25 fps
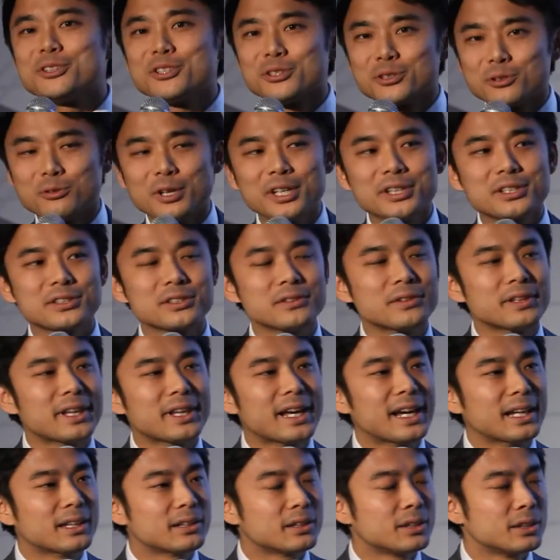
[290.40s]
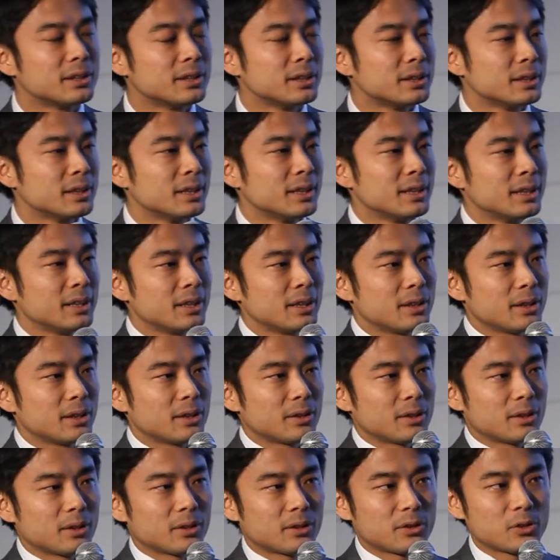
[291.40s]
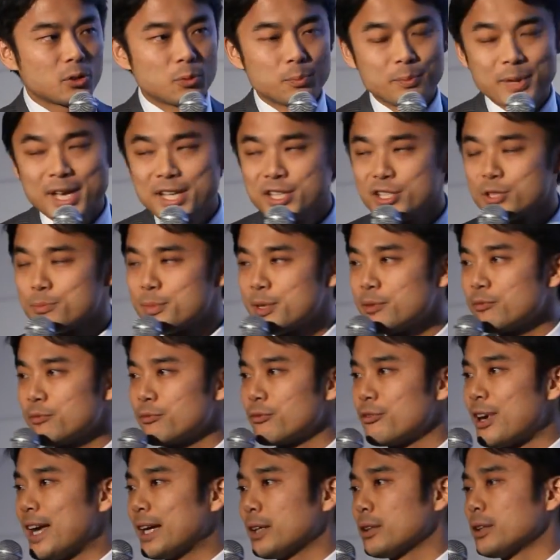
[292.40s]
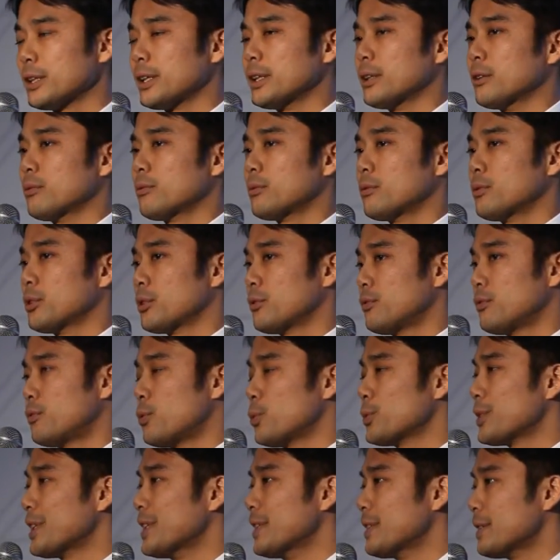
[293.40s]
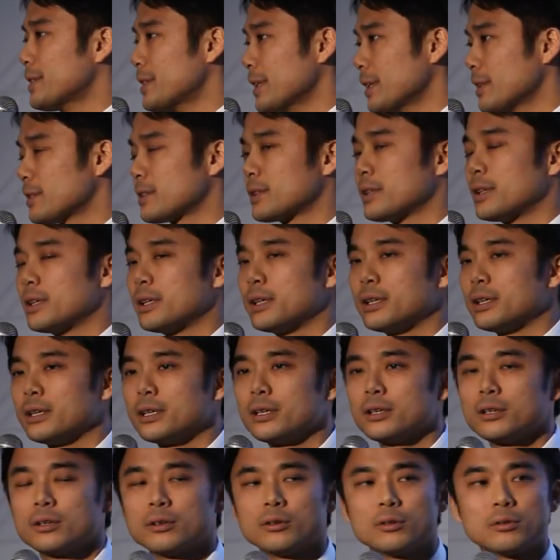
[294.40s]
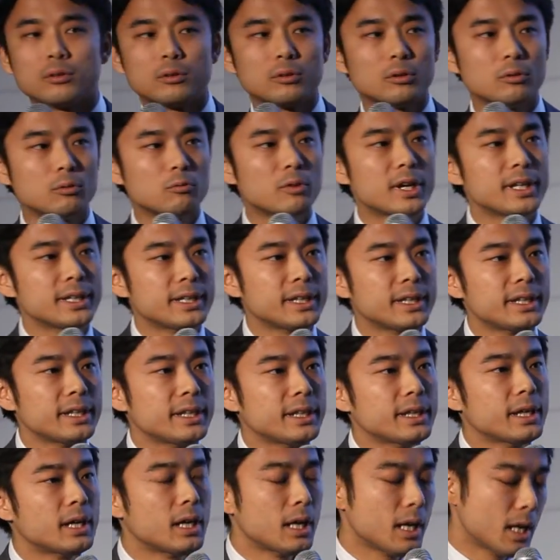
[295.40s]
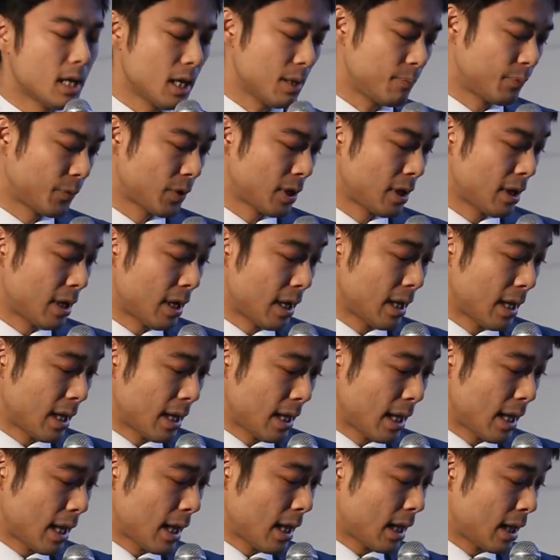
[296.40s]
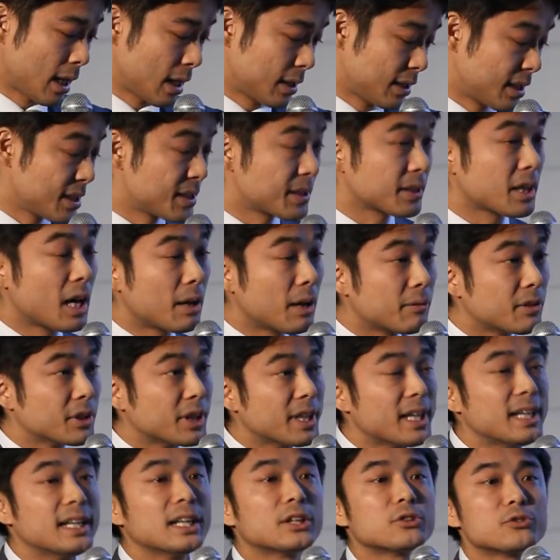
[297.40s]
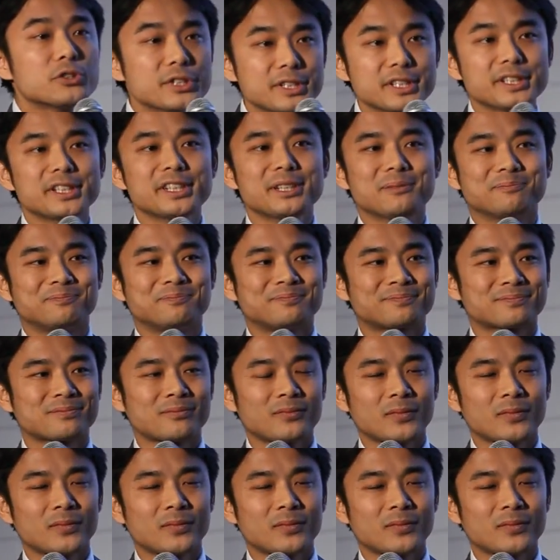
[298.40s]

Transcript: want to question that. So Benjamin Franklin was 46 when he discovered electricity.